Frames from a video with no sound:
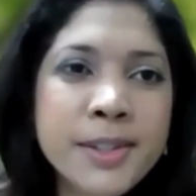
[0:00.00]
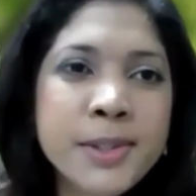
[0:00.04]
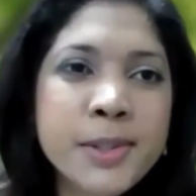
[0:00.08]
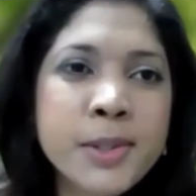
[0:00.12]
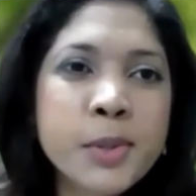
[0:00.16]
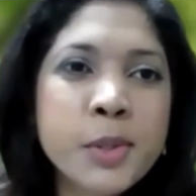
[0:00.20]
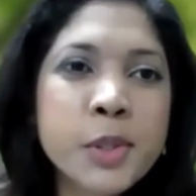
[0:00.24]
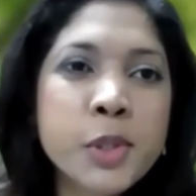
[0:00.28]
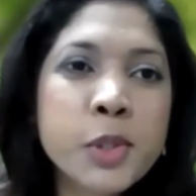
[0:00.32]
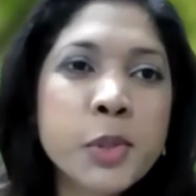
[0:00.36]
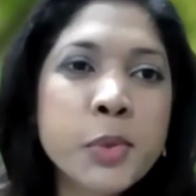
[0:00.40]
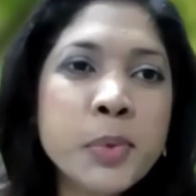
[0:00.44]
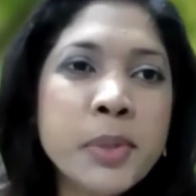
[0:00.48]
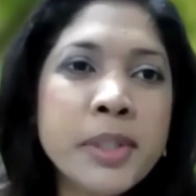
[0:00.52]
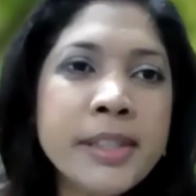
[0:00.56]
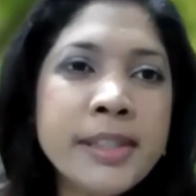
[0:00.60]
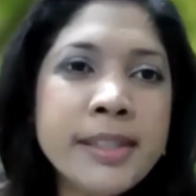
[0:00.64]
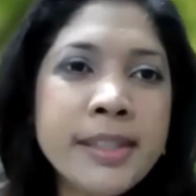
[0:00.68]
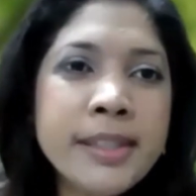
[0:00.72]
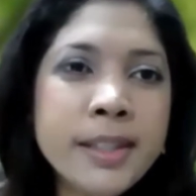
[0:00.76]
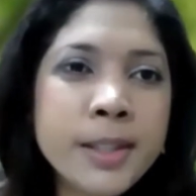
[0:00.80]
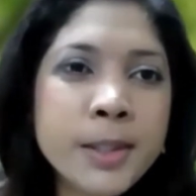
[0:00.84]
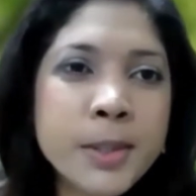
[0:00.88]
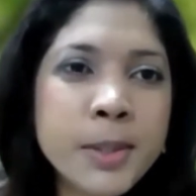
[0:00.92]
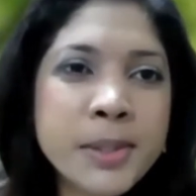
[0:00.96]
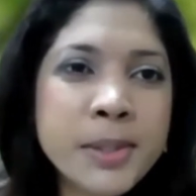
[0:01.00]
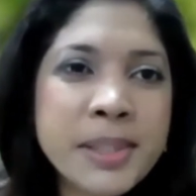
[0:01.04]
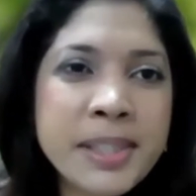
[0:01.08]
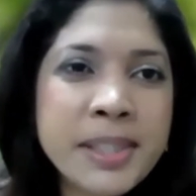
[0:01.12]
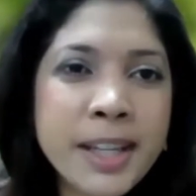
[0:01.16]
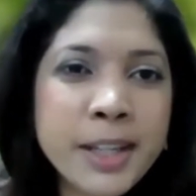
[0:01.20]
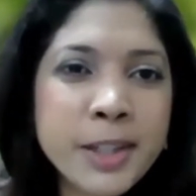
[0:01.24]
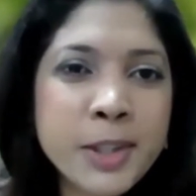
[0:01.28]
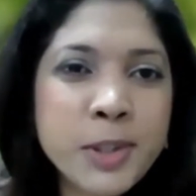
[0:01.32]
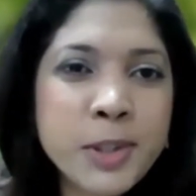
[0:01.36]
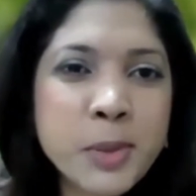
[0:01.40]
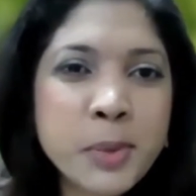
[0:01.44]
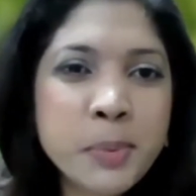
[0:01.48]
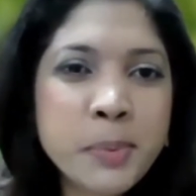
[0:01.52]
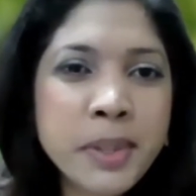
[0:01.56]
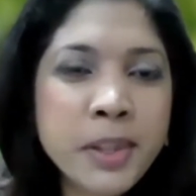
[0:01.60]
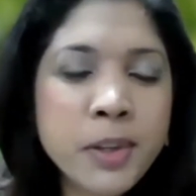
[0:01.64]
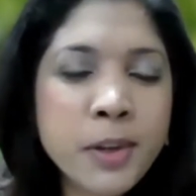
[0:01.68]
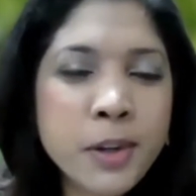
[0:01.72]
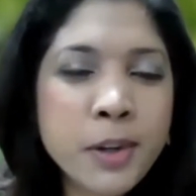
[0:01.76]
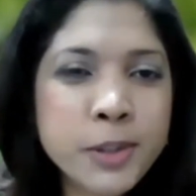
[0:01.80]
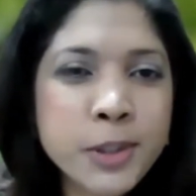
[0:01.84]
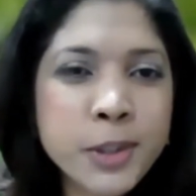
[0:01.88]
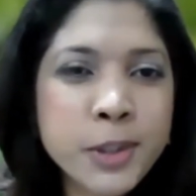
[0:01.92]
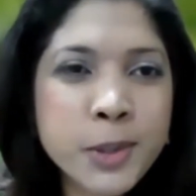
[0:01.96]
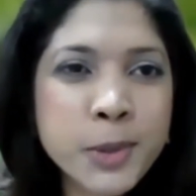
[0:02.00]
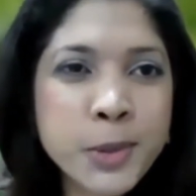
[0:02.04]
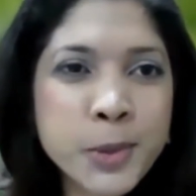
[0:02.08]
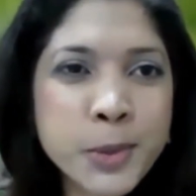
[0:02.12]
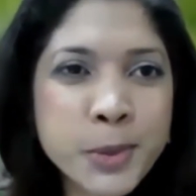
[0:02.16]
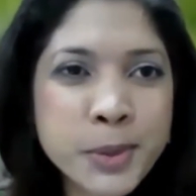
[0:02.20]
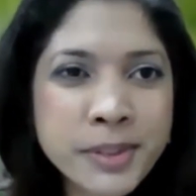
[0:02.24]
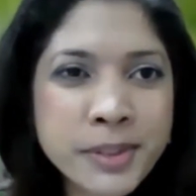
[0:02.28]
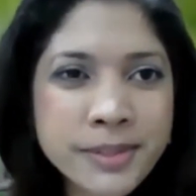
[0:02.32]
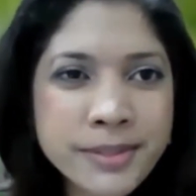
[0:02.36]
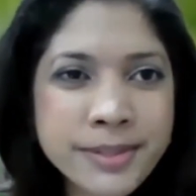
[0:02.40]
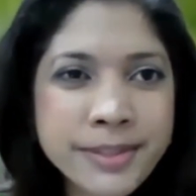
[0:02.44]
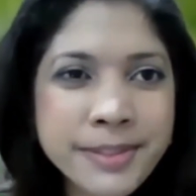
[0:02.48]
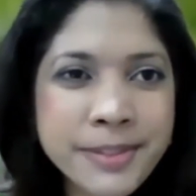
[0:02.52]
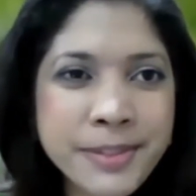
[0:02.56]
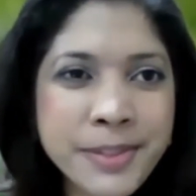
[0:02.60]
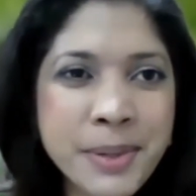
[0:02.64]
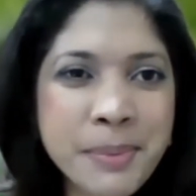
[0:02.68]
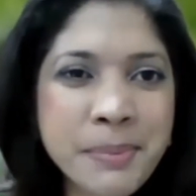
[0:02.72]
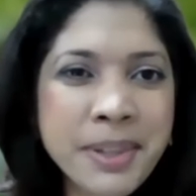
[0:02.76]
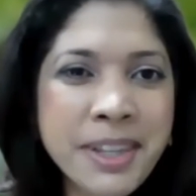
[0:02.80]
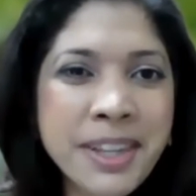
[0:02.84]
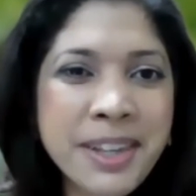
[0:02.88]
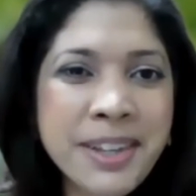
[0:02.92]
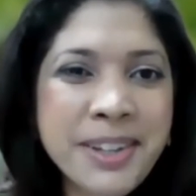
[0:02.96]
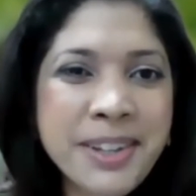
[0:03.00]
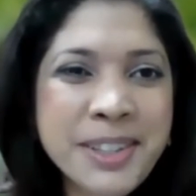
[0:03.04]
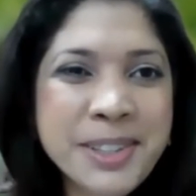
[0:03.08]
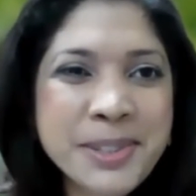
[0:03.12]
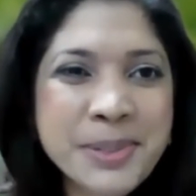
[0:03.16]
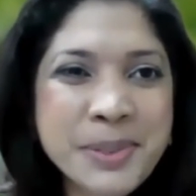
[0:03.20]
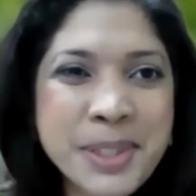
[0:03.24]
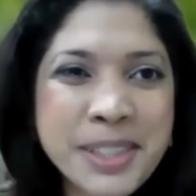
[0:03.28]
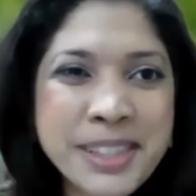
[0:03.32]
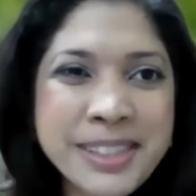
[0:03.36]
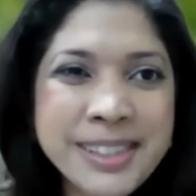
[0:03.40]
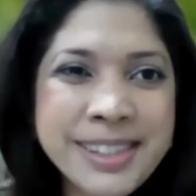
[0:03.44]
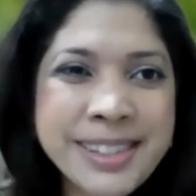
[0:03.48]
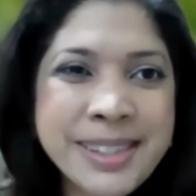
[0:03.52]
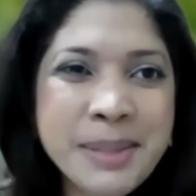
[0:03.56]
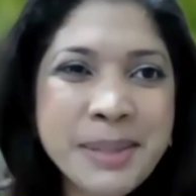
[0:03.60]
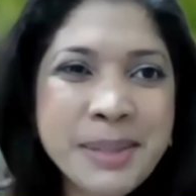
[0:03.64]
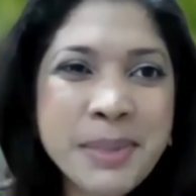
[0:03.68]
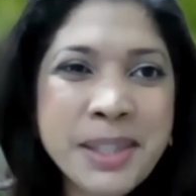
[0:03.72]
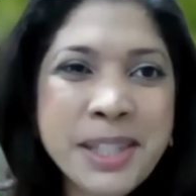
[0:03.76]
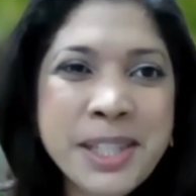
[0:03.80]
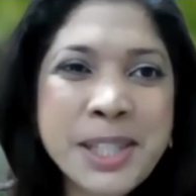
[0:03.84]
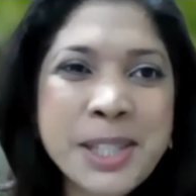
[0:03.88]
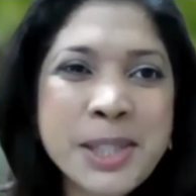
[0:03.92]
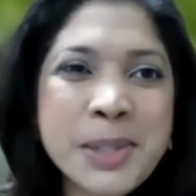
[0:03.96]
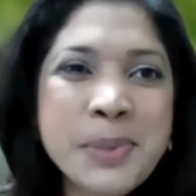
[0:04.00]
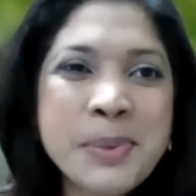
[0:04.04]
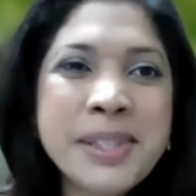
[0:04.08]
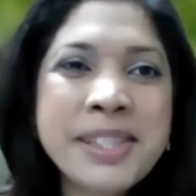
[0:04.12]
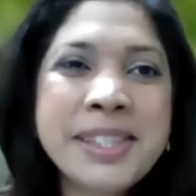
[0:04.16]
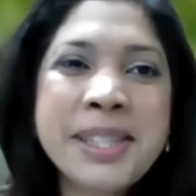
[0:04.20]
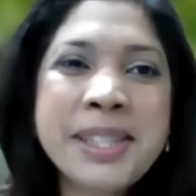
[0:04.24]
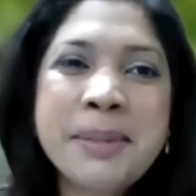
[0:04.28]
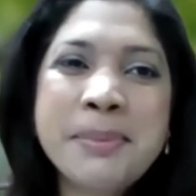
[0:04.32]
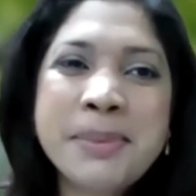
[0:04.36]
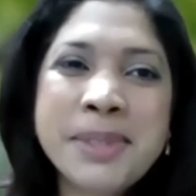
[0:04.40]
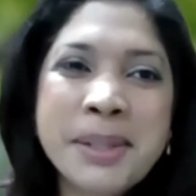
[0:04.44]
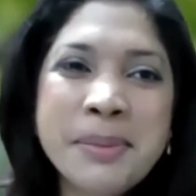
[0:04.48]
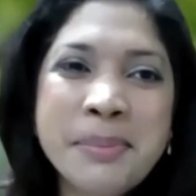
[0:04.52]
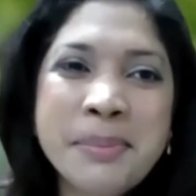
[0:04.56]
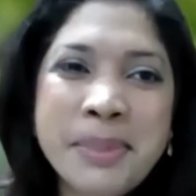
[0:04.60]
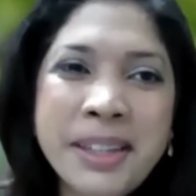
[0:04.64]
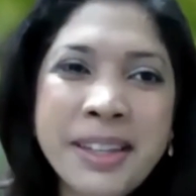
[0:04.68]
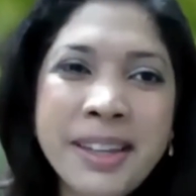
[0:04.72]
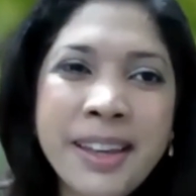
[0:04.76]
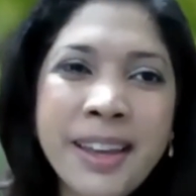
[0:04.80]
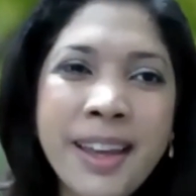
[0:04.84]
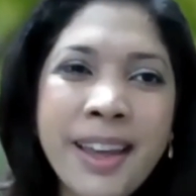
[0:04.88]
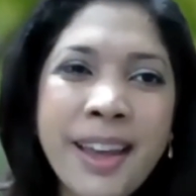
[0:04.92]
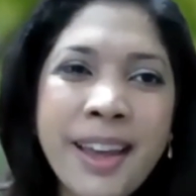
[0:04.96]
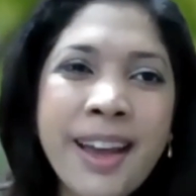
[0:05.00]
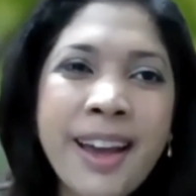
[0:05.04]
So Sharice, it looks like you'll be on your own from here onwards because we seem to be